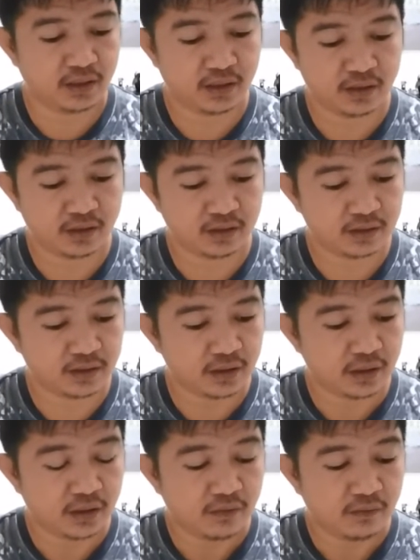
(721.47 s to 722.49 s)
And
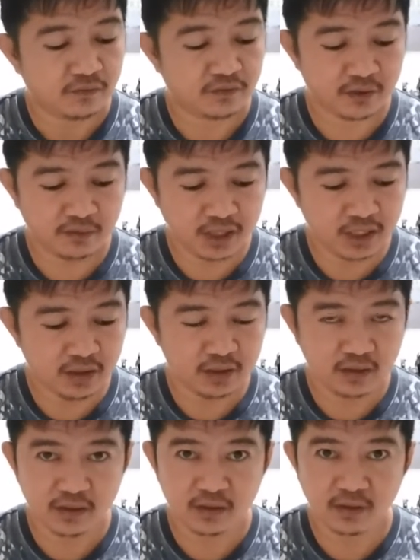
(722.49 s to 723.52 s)
for me,
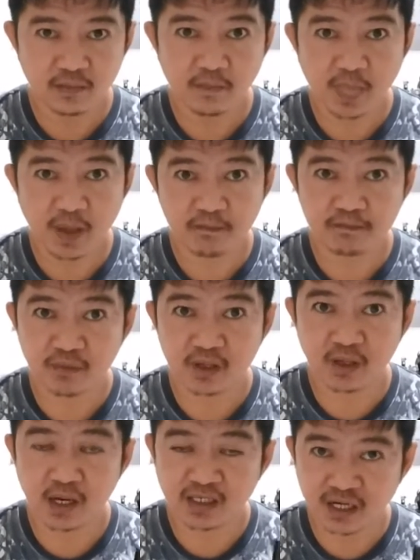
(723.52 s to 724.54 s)

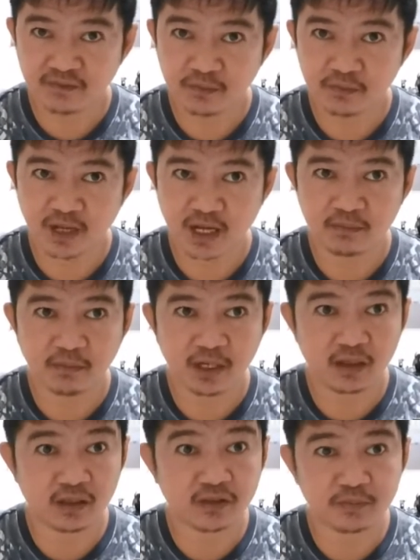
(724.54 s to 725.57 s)
aside from that, my
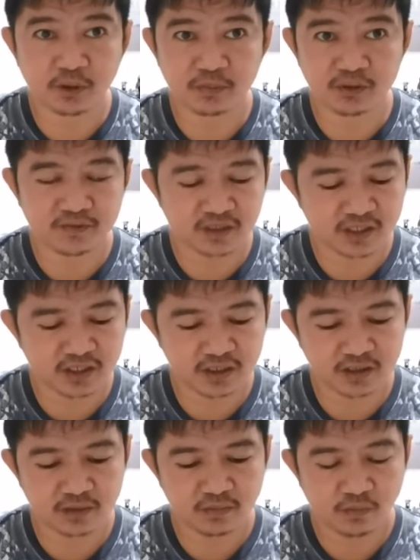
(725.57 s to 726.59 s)
other purpose for this
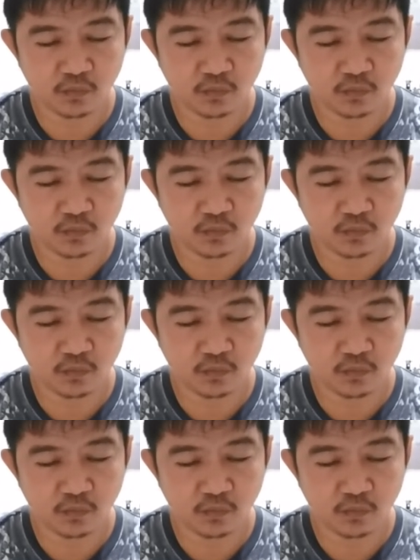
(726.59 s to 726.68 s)
is,